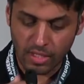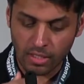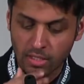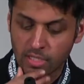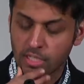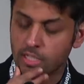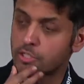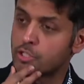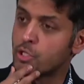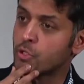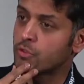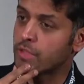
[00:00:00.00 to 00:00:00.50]

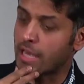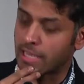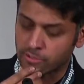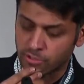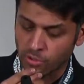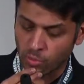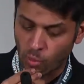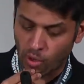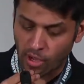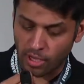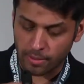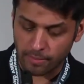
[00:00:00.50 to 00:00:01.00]

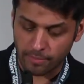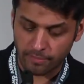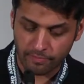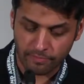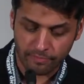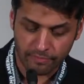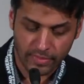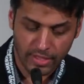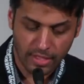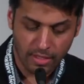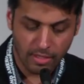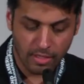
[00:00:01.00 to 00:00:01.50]
2001,
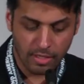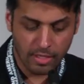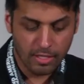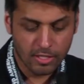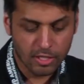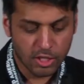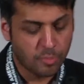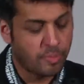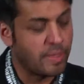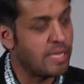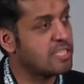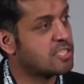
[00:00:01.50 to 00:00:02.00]

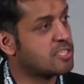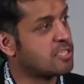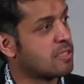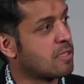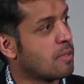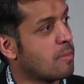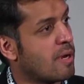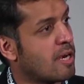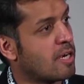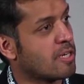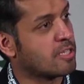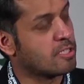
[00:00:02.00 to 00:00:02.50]
speech to the
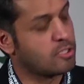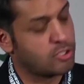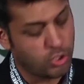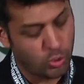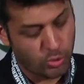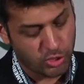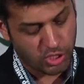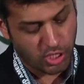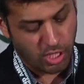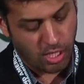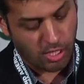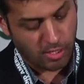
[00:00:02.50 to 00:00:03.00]
American Jewish
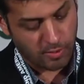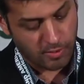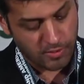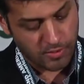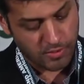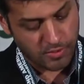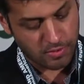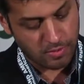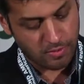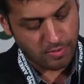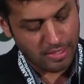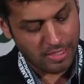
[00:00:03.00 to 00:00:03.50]

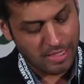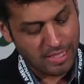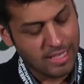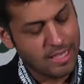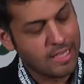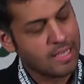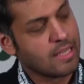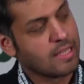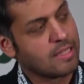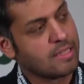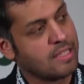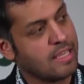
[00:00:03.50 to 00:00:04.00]
Congress.
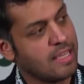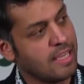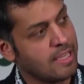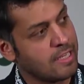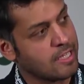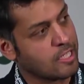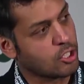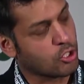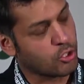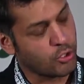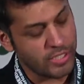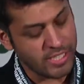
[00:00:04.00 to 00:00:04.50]
The
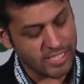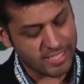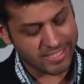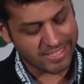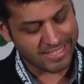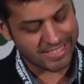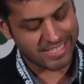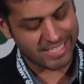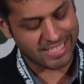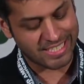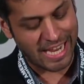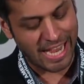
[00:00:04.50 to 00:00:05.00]
increased
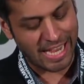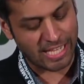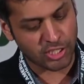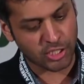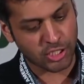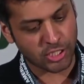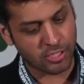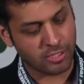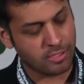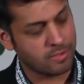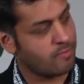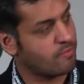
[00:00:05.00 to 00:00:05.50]

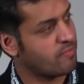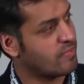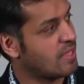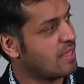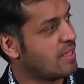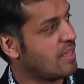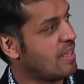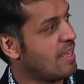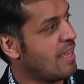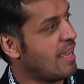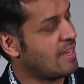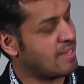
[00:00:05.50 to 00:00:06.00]
stature
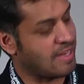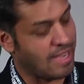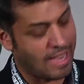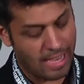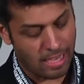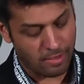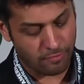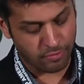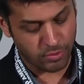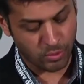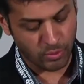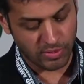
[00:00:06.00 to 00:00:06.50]
and
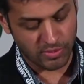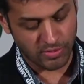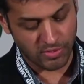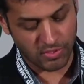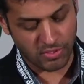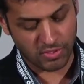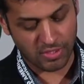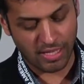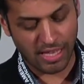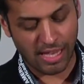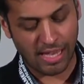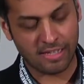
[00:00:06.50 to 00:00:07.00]
affluence
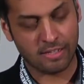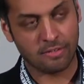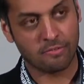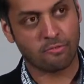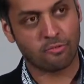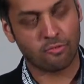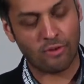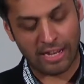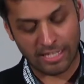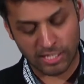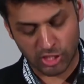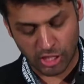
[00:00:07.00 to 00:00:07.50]
and
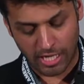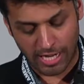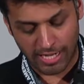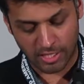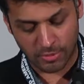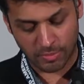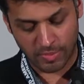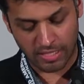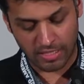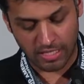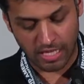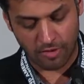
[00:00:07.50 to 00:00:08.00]

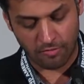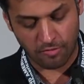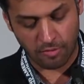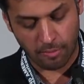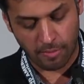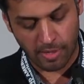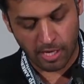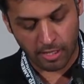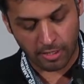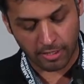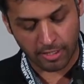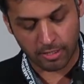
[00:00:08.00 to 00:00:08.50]
enfranchisement of
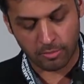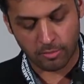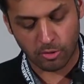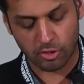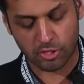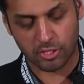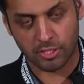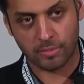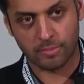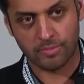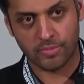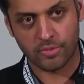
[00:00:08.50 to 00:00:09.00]
American
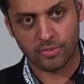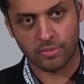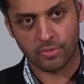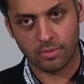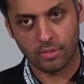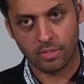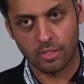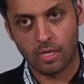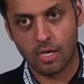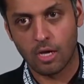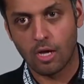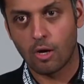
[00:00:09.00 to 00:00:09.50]
Muslims
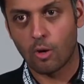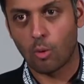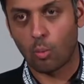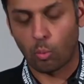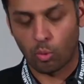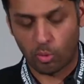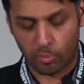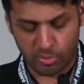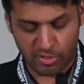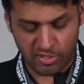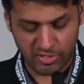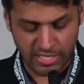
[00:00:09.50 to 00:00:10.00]
will
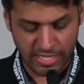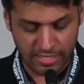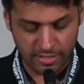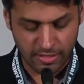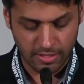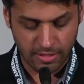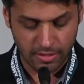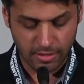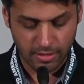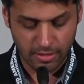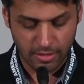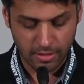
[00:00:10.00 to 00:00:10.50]
present
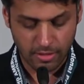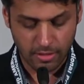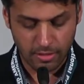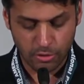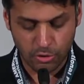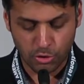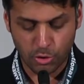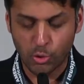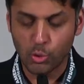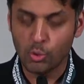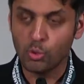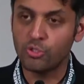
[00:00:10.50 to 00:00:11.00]

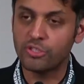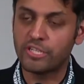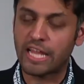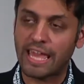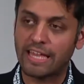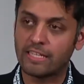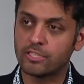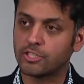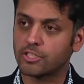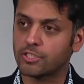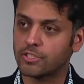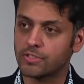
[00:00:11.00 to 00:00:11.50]
true
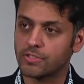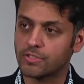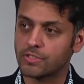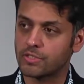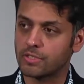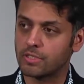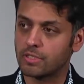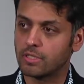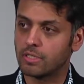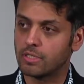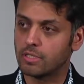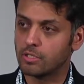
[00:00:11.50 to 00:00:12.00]
dangers
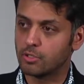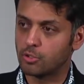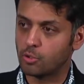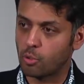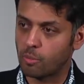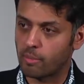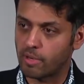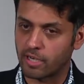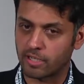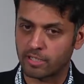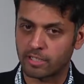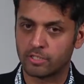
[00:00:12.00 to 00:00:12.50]
to
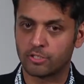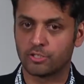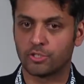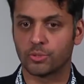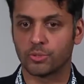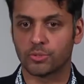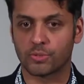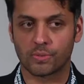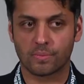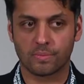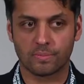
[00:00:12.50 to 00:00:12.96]
American Jews.